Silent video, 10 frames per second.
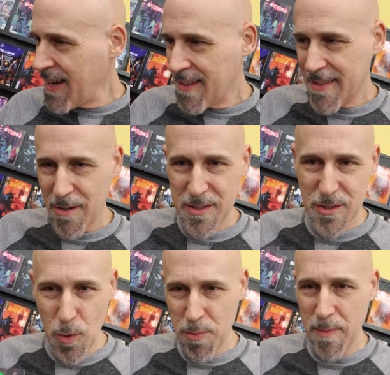There's
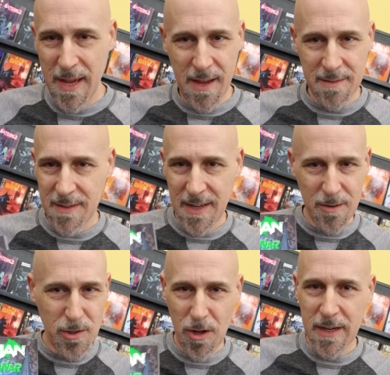Superman,
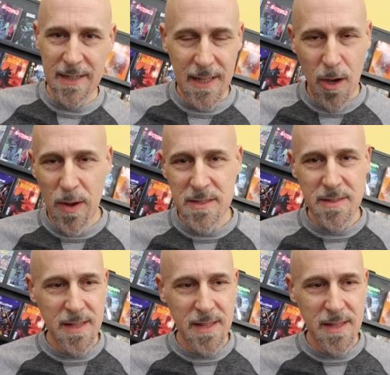Clark and Lois.